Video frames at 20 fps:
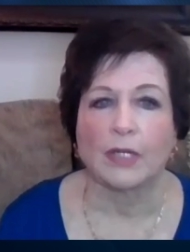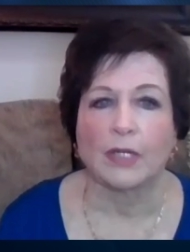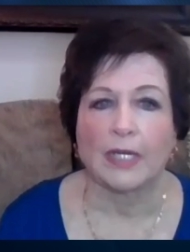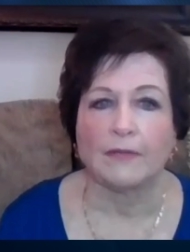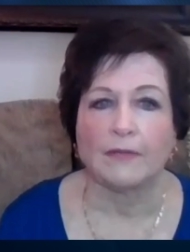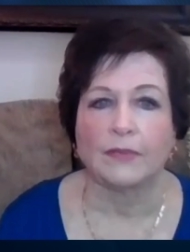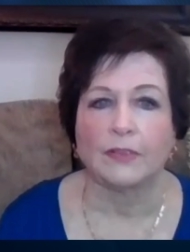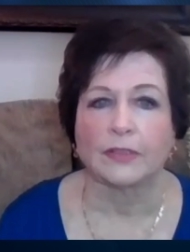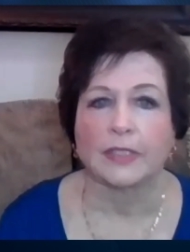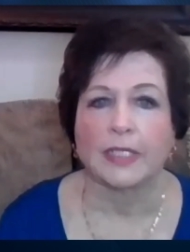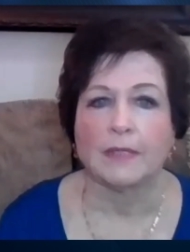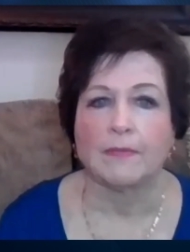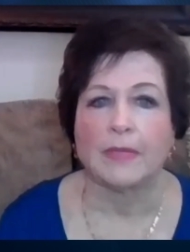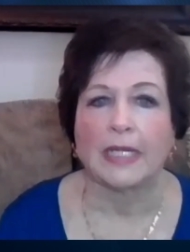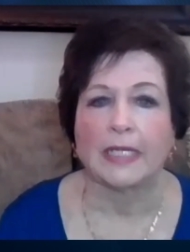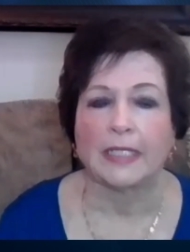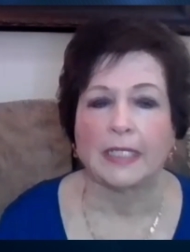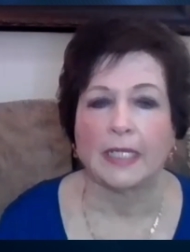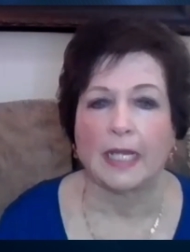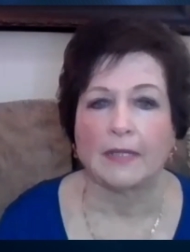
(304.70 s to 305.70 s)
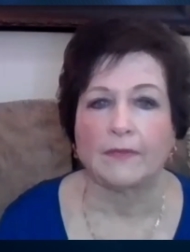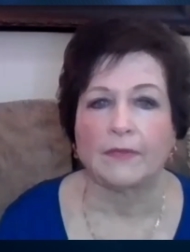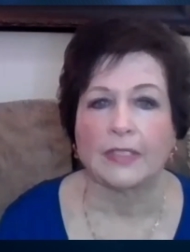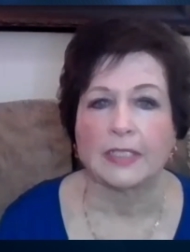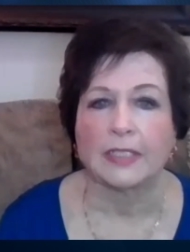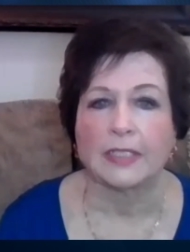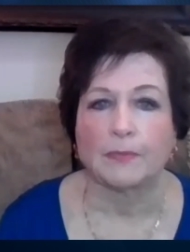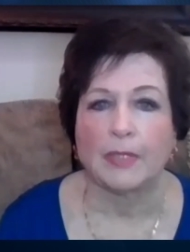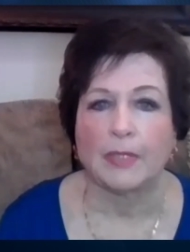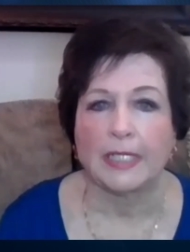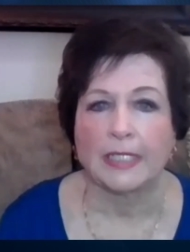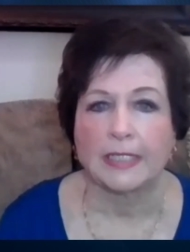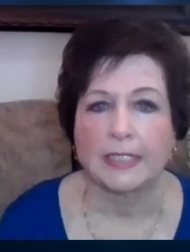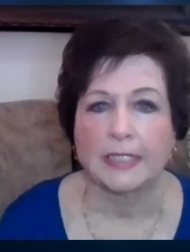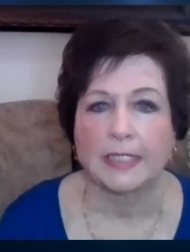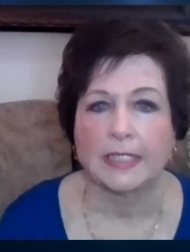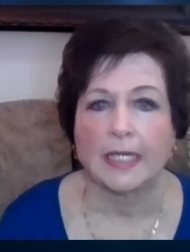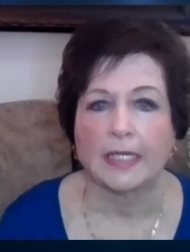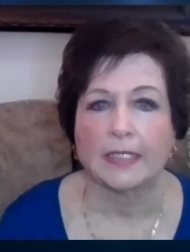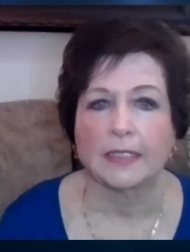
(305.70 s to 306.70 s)
grateful that my life has been
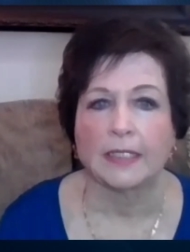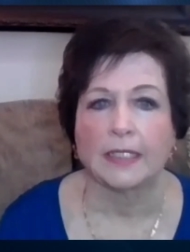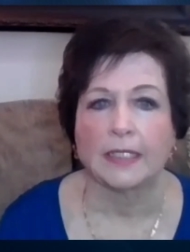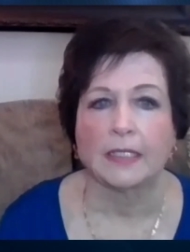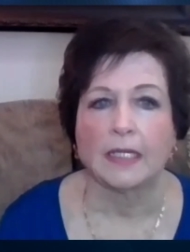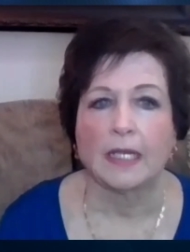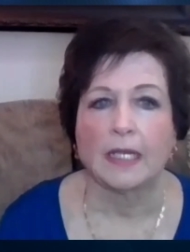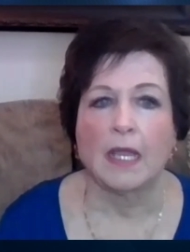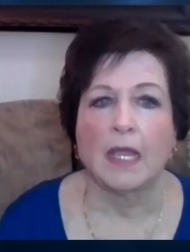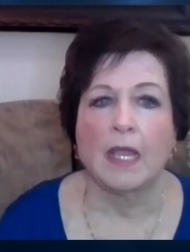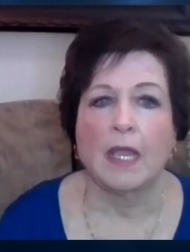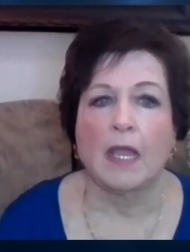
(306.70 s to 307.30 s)
extended